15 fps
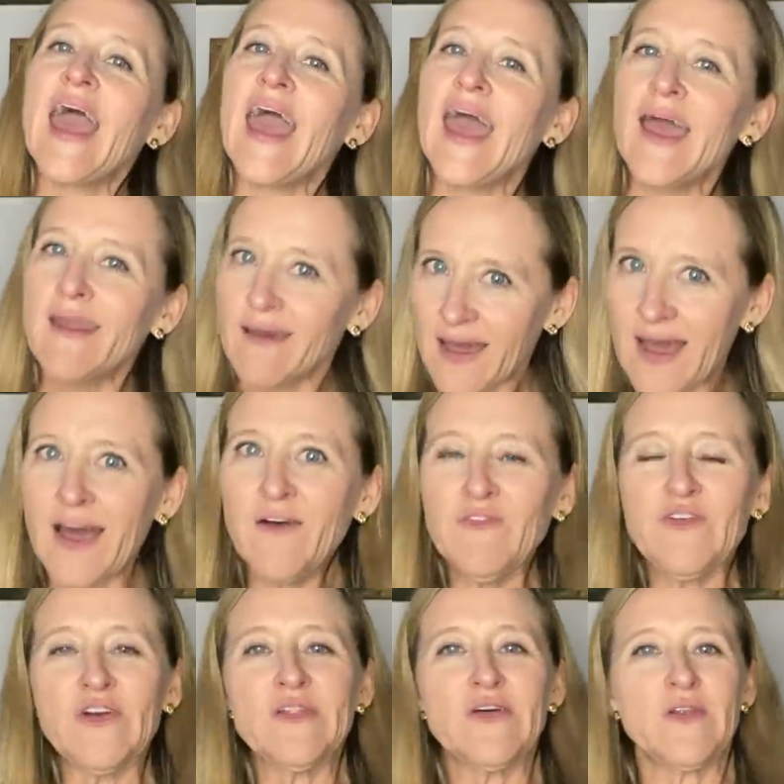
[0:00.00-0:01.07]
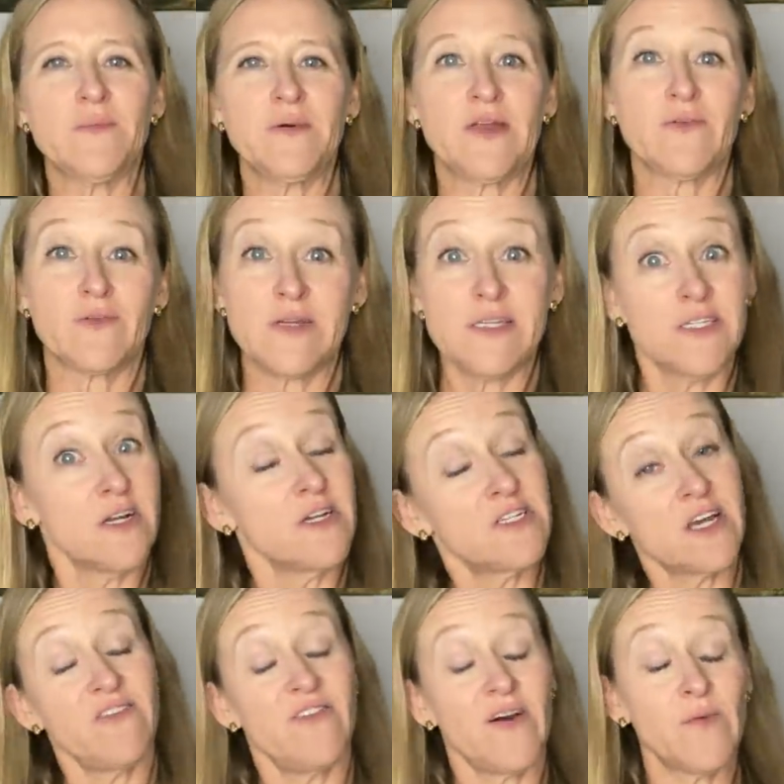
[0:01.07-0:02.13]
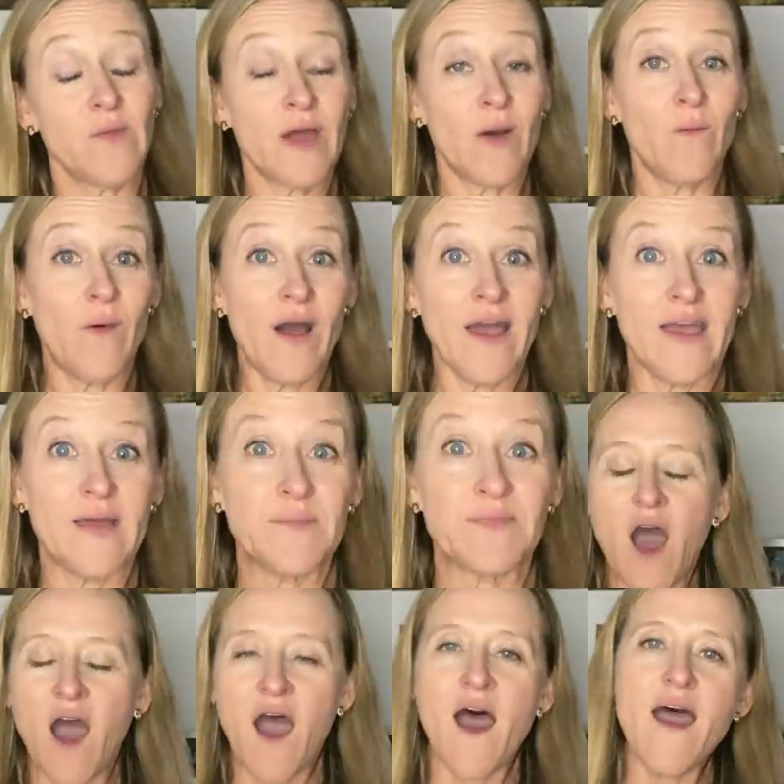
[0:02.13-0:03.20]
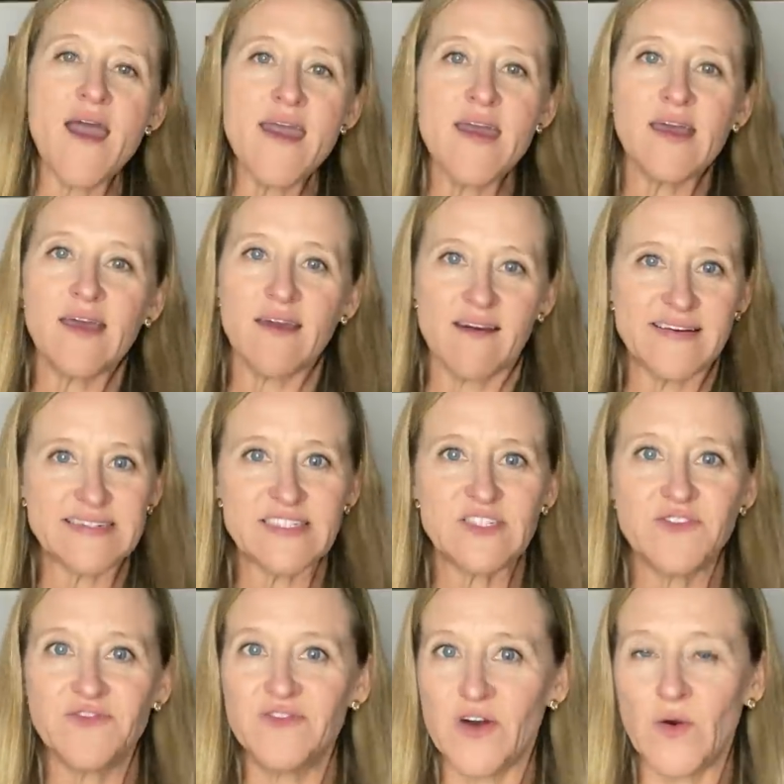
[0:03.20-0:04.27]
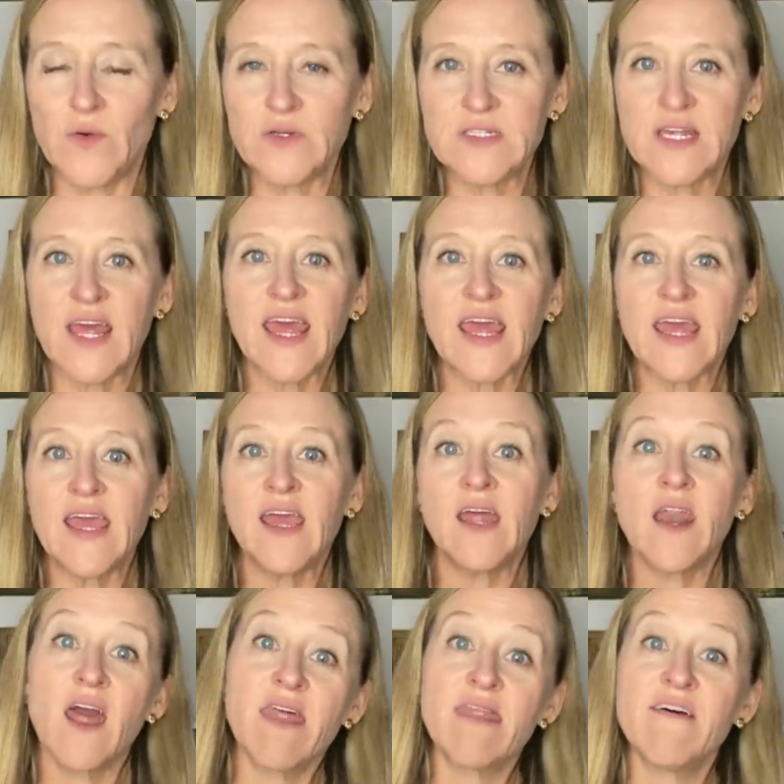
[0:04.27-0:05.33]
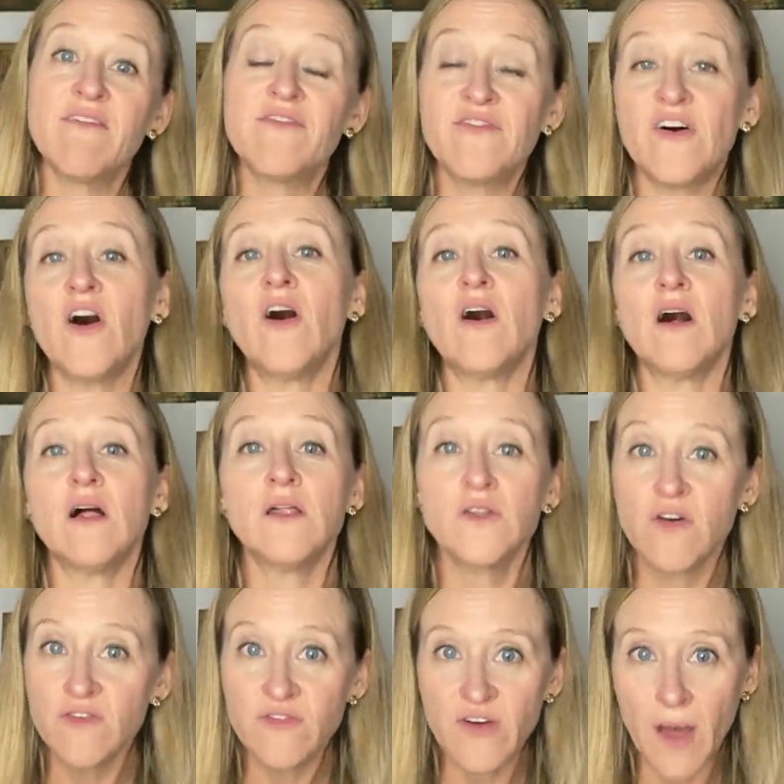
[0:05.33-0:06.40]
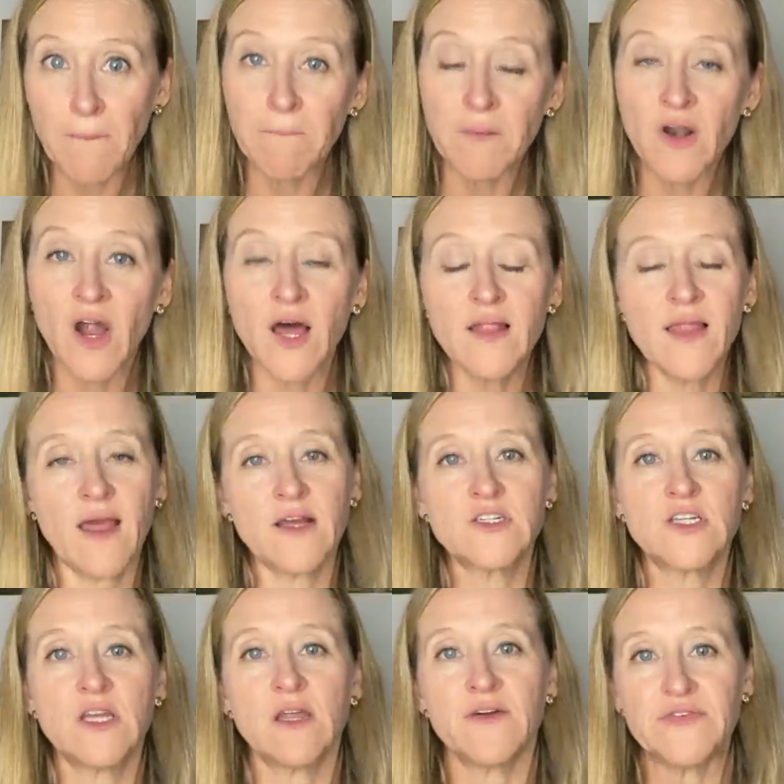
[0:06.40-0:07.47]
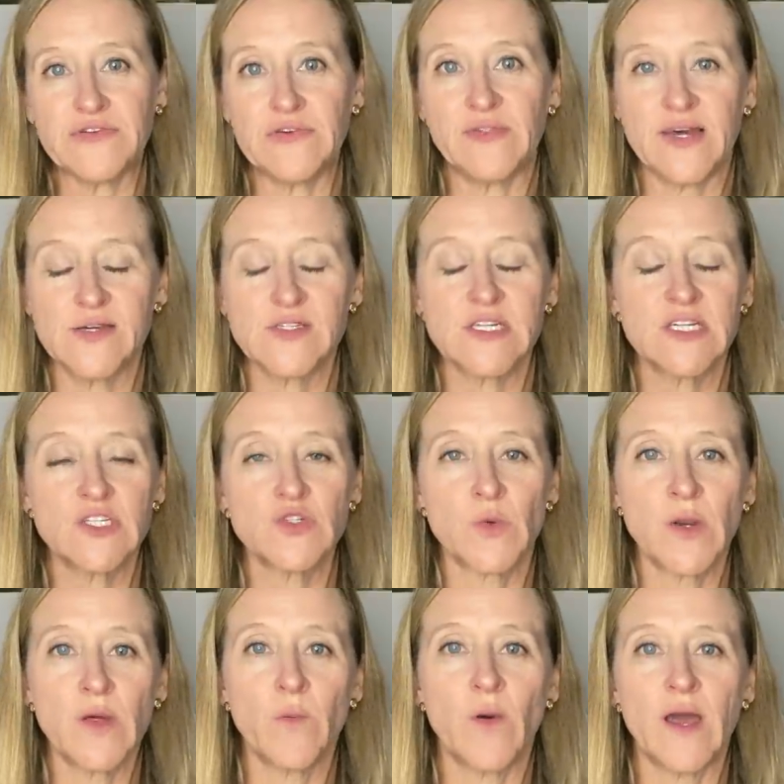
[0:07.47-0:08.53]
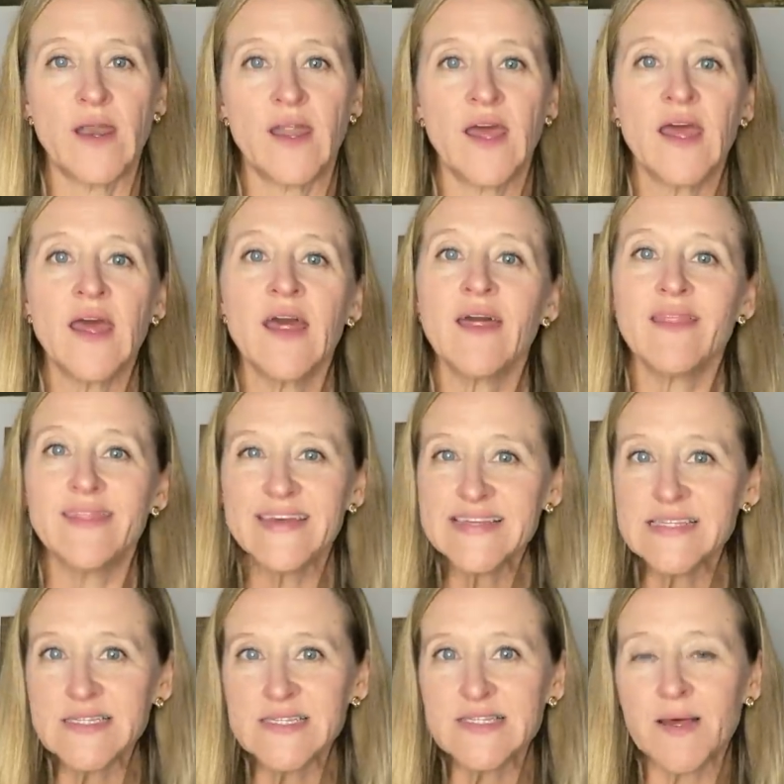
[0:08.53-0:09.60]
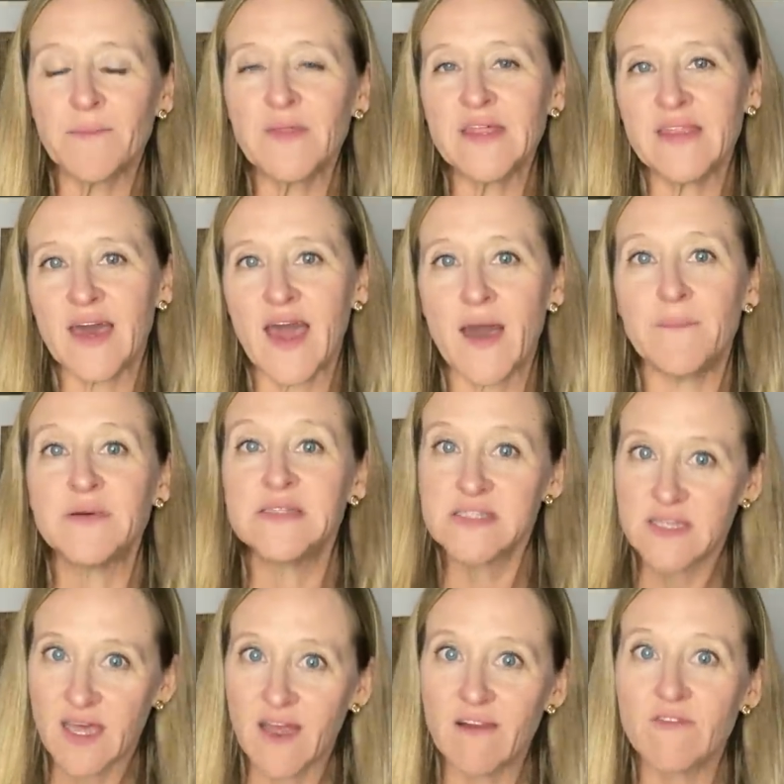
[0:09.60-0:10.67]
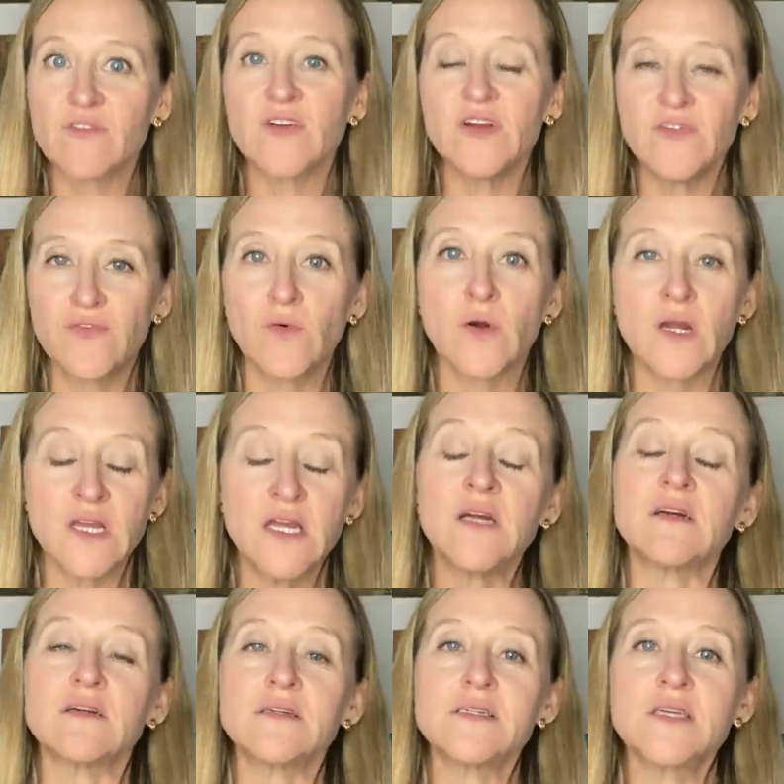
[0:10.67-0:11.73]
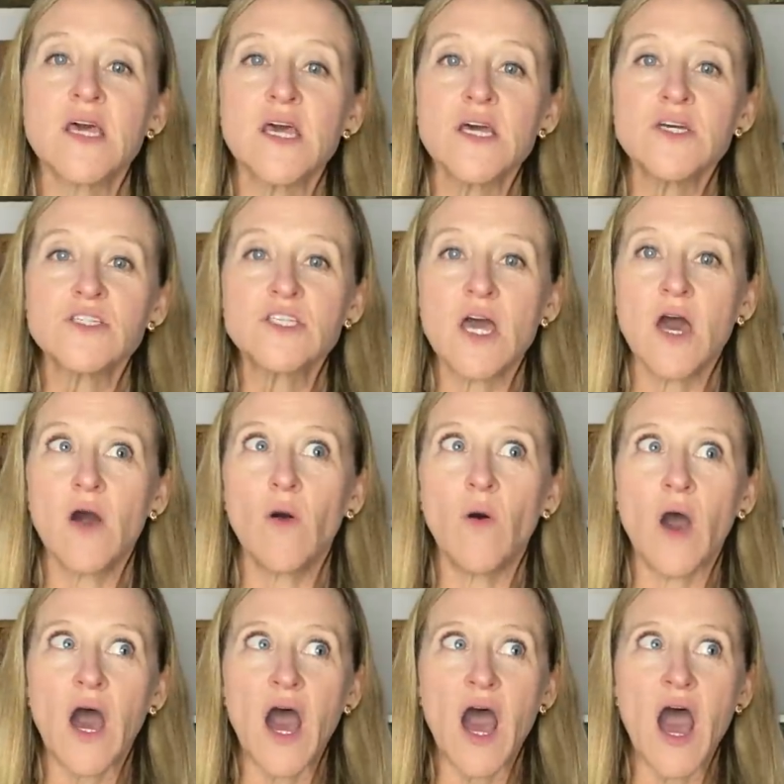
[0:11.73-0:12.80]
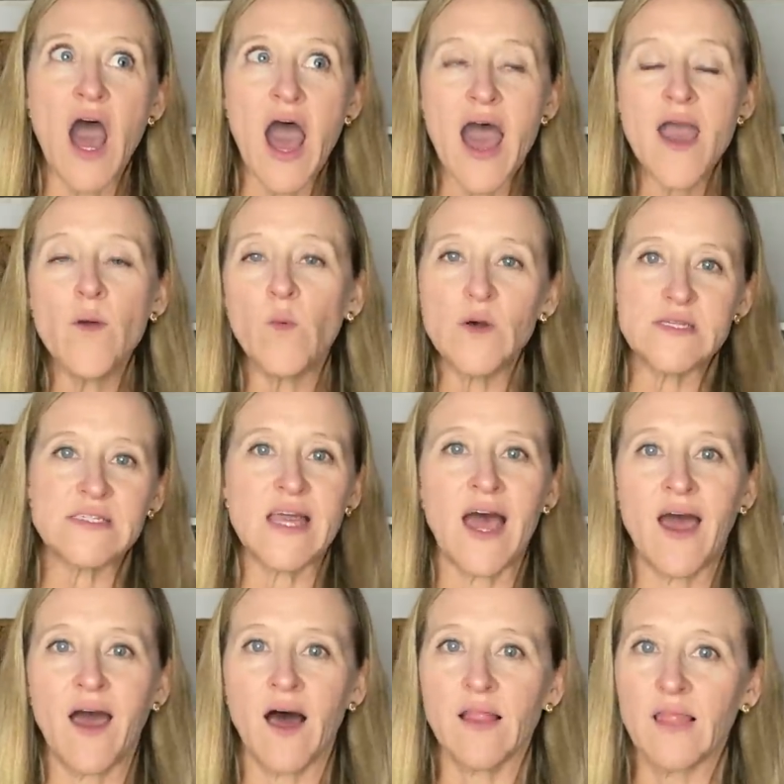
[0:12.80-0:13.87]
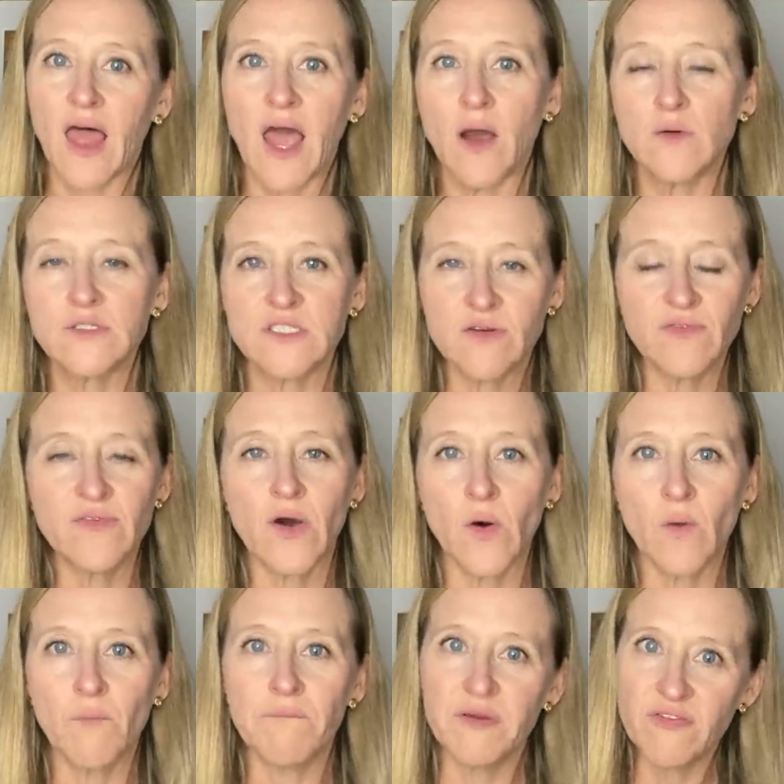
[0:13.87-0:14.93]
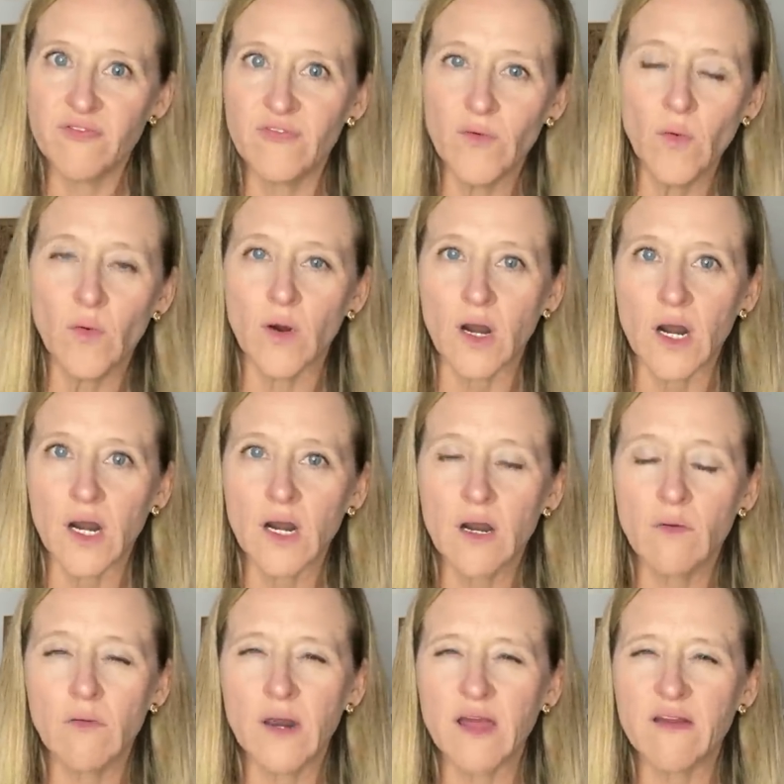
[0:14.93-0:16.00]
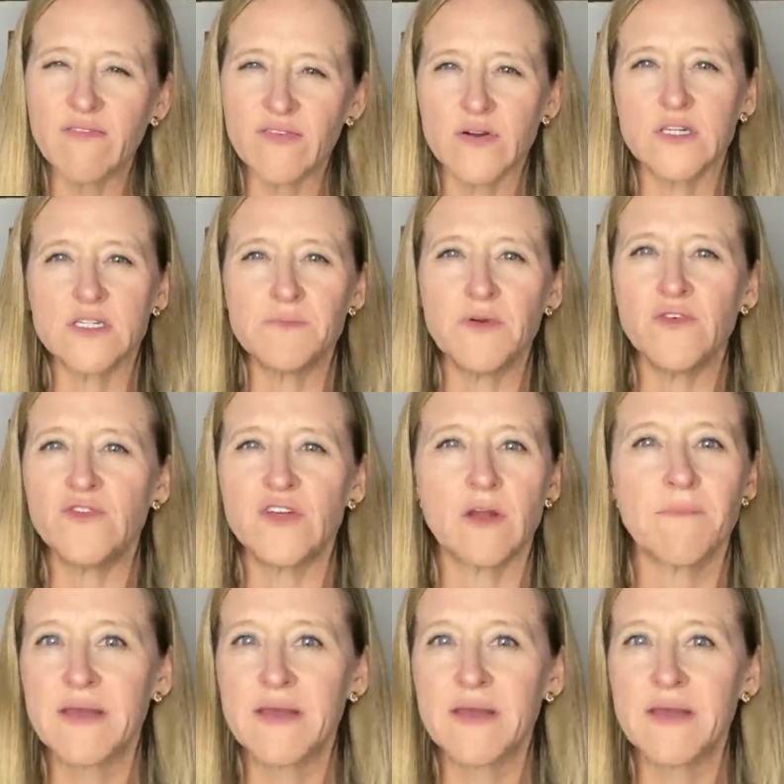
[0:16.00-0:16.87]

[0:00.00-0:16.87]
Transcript: And after a little bit of research, I found out why. I got to vote in the fall, November election of 2021. This is something that happens every four years. So I was not allowed to vote before when I first moved here